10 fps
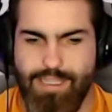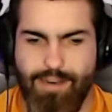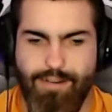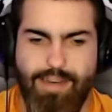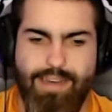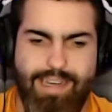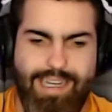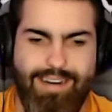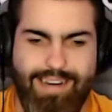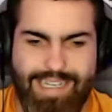So,
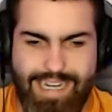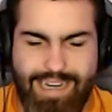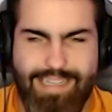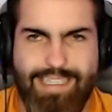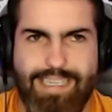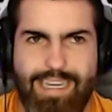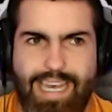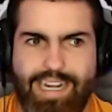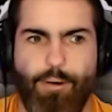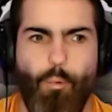it does
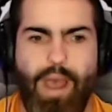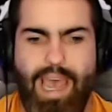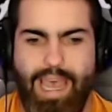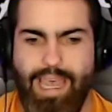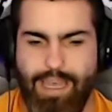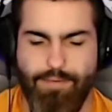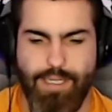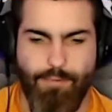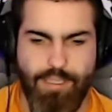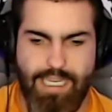in a way, if
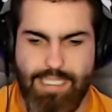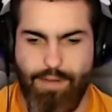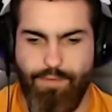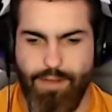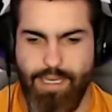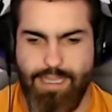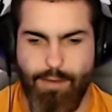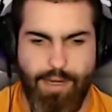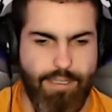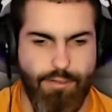someone says, I feel like they
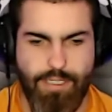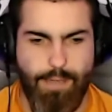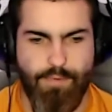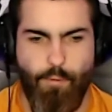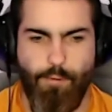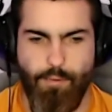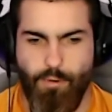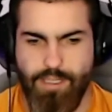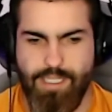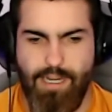went 2 steps forward and
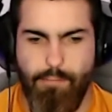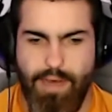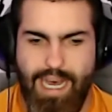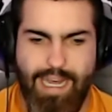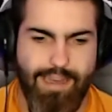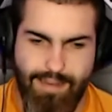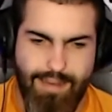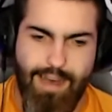1 step back,